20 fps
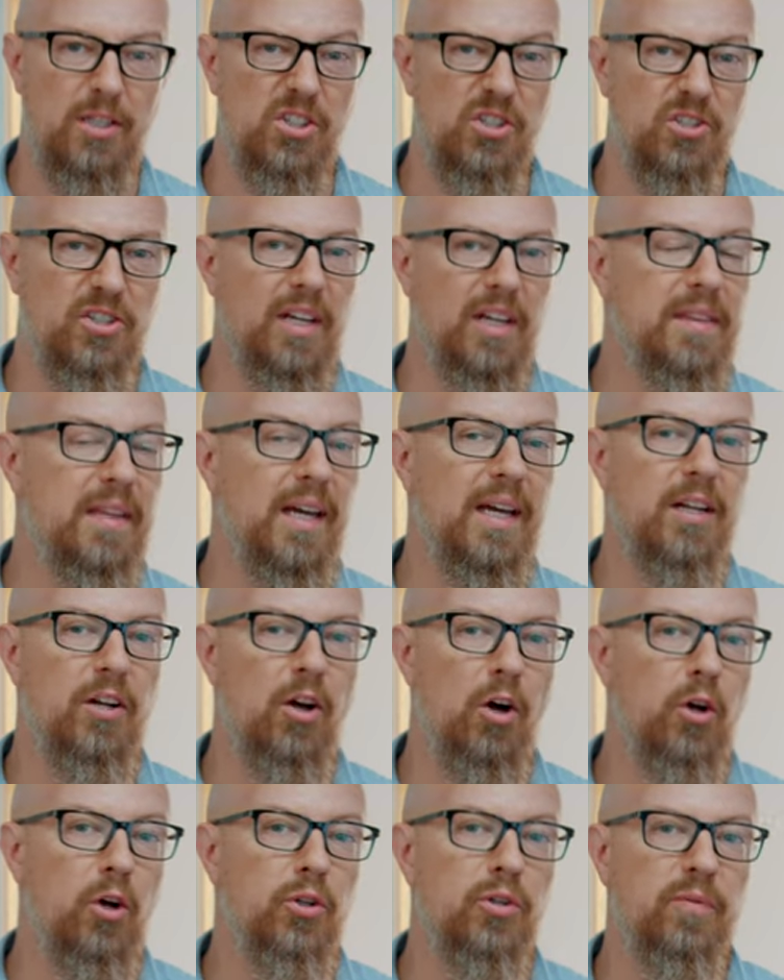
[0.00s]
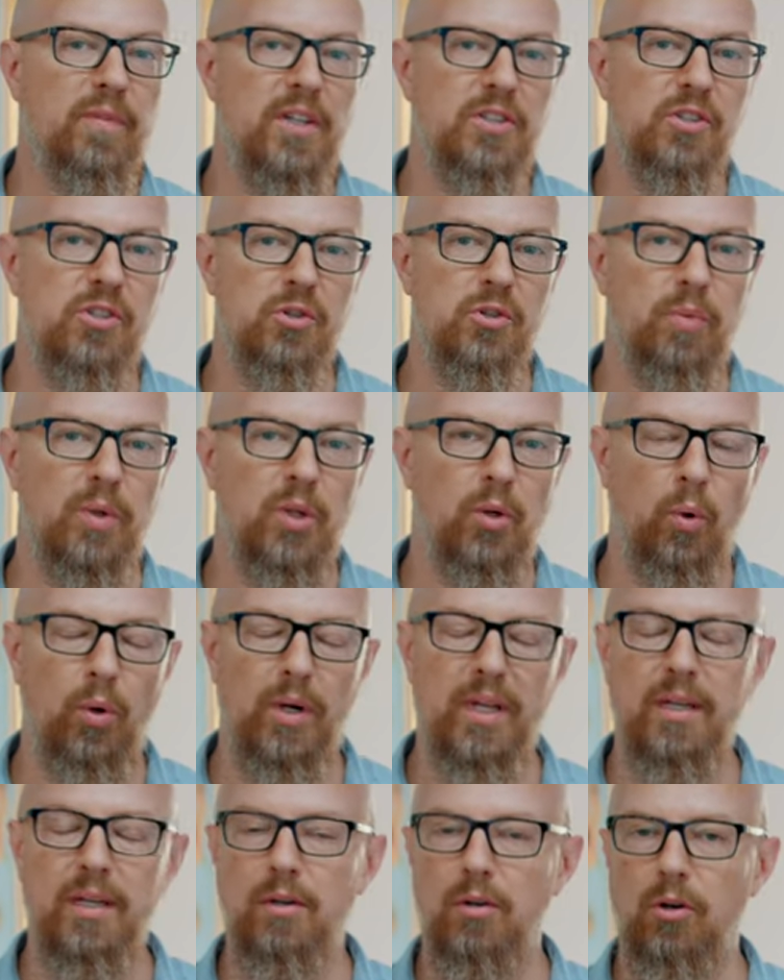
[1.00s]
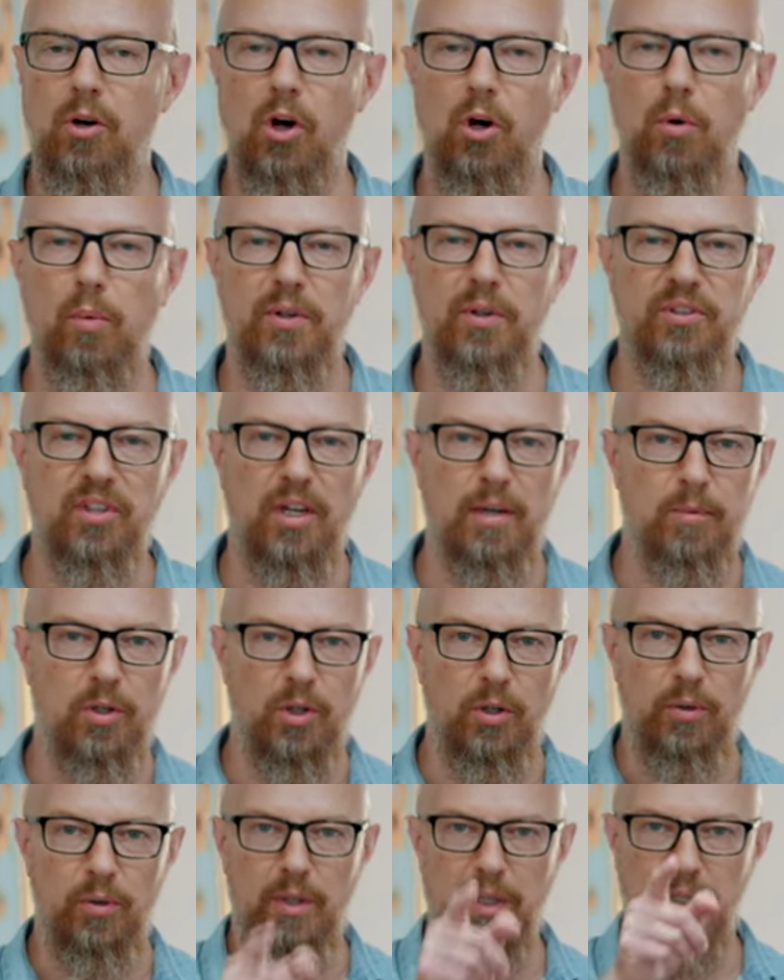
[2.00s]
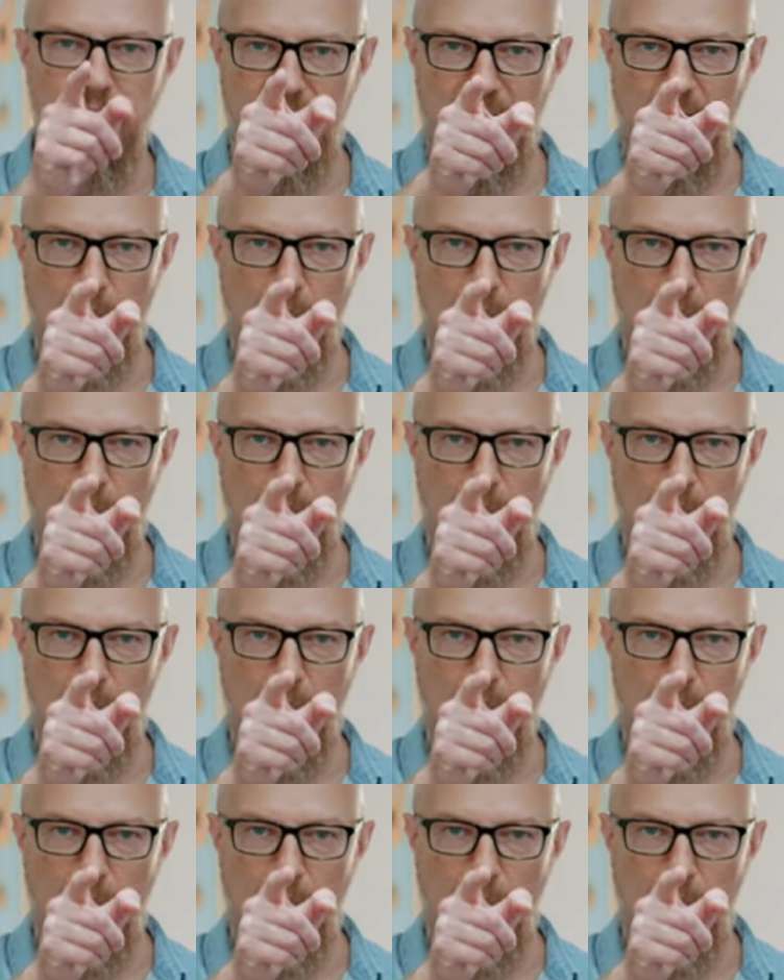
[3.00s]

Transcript: And just like that, all devices are recording, all with timecode.